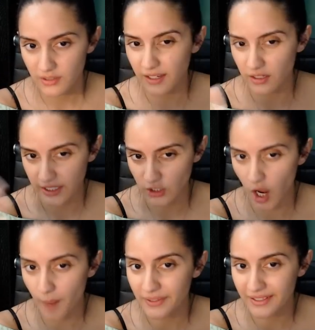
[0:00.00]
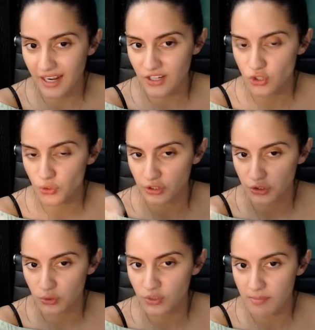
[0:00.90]
Like it's like an obligation or a
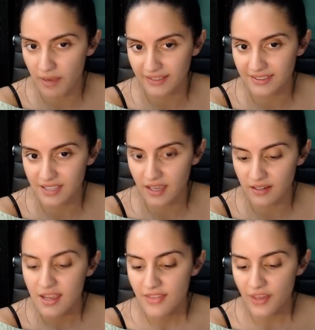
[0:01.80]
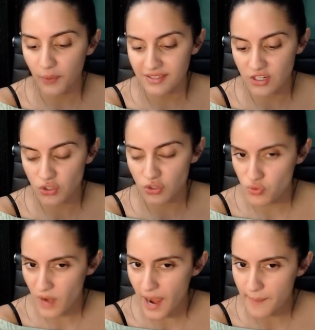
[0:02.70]
duty mindset that would essentially
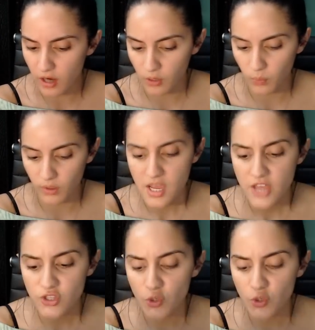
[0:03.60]
trap Aqua.